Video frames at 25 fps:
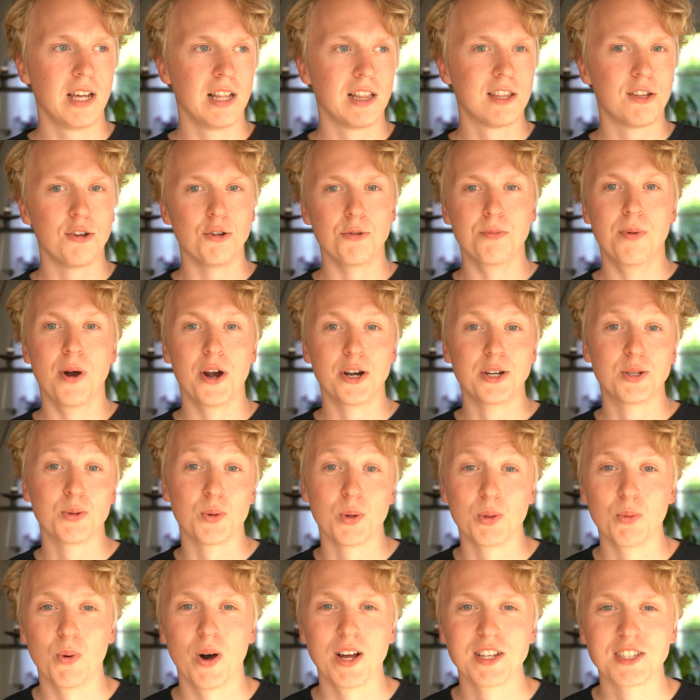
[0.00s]
two birds
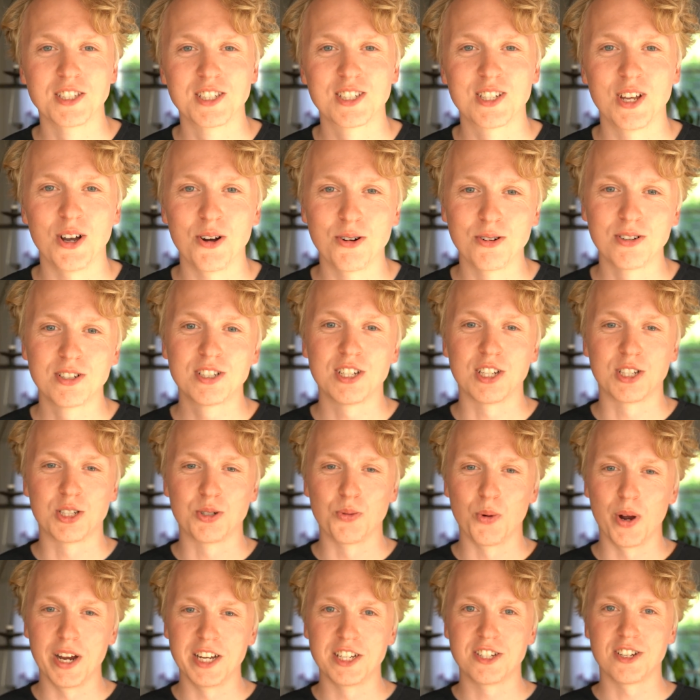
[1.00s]
with one stone
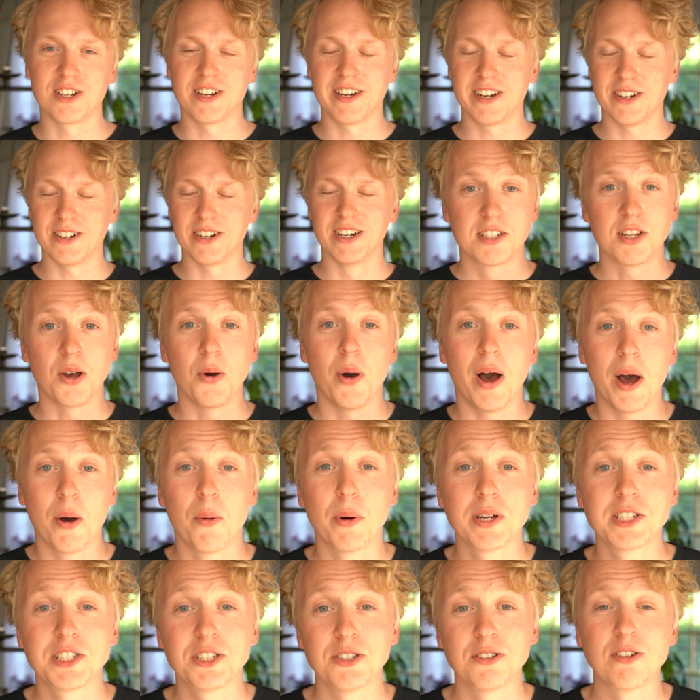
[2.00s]
situation here. So I
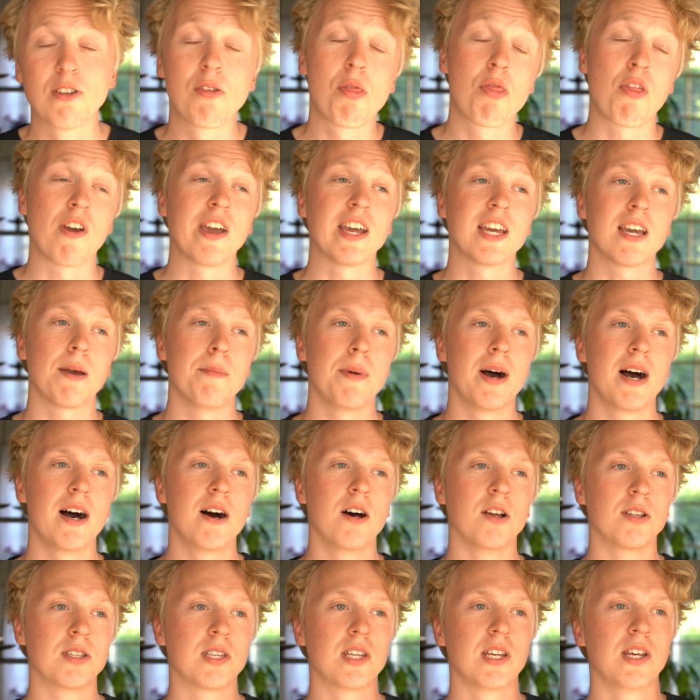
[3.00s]
want you to think
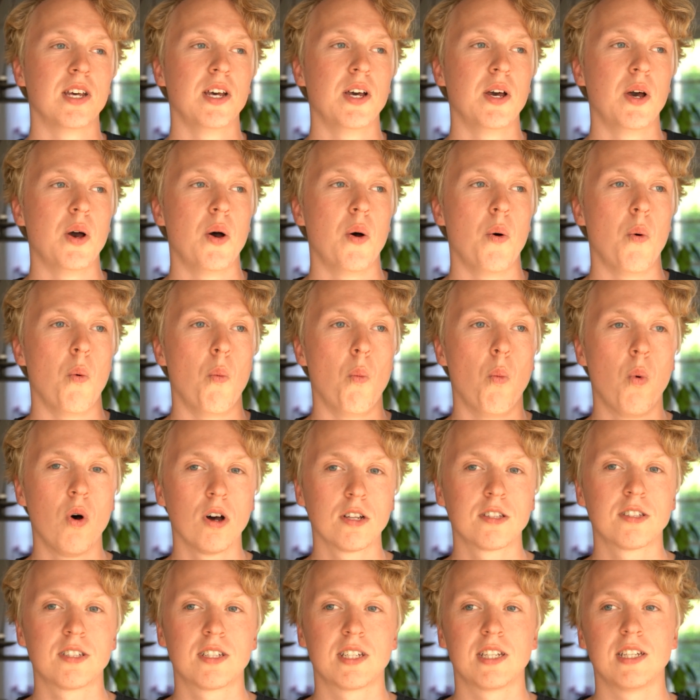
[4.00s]
about
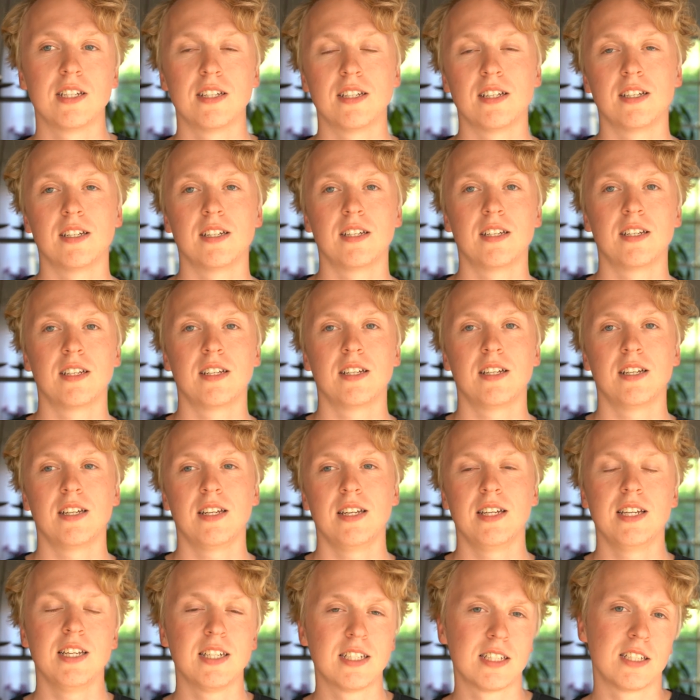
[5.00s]
what
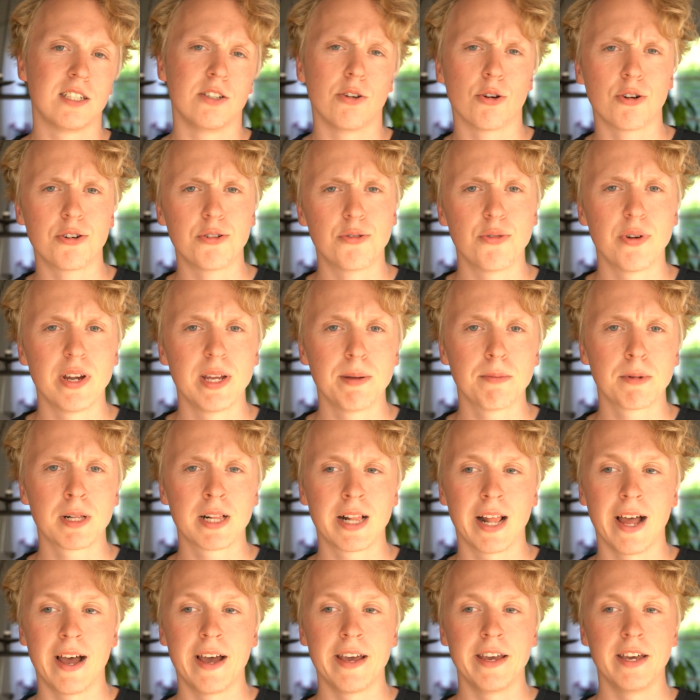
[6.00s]
is your dream
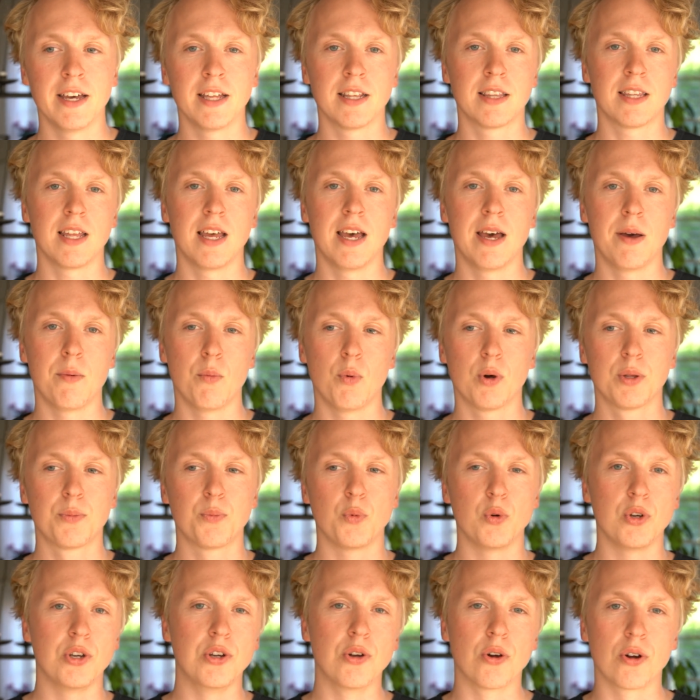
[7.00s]
client and what
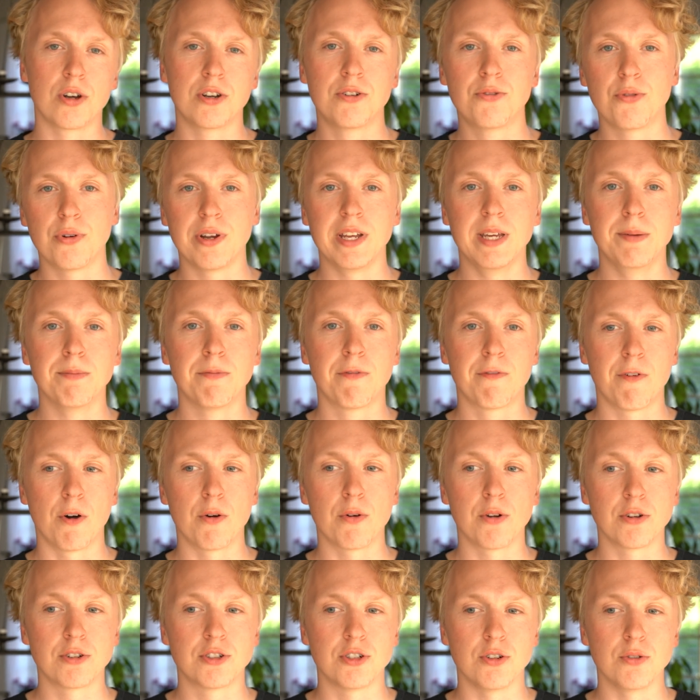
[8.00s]
would your dream
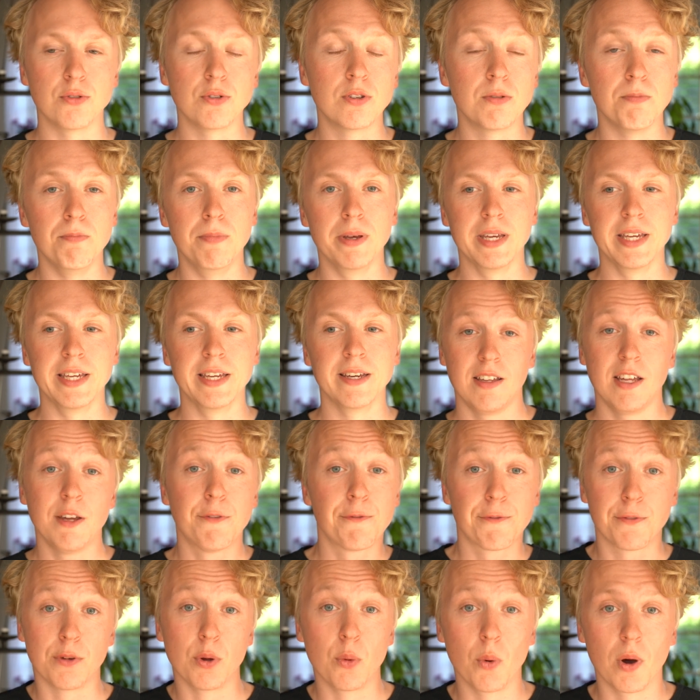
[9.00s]
photo shoot be?
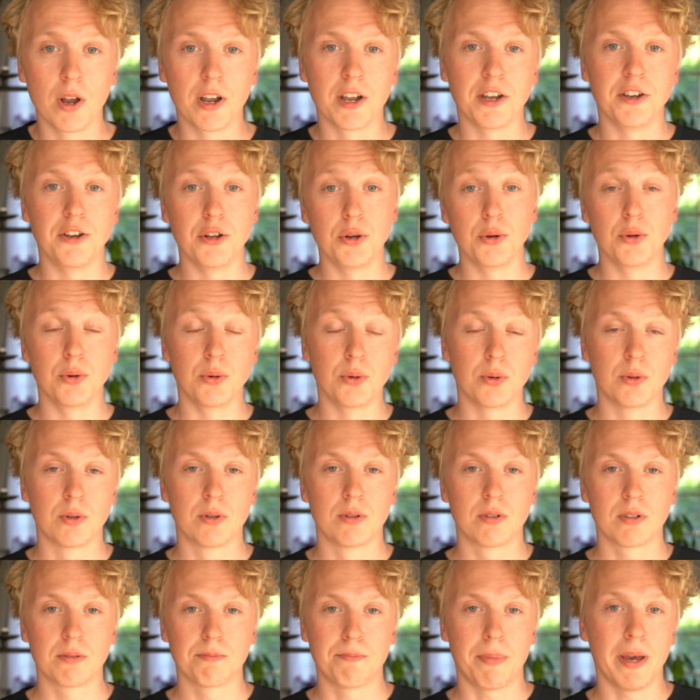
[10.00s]
If you want to do
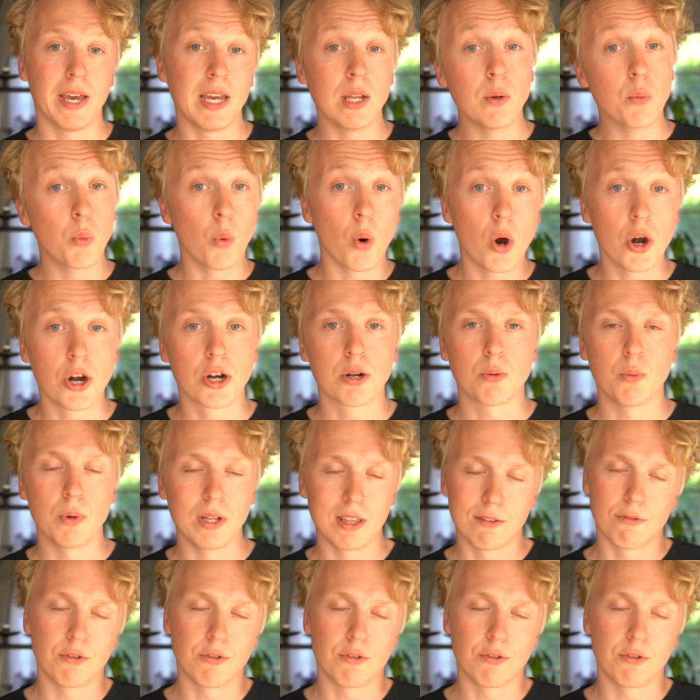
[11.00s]
paid work with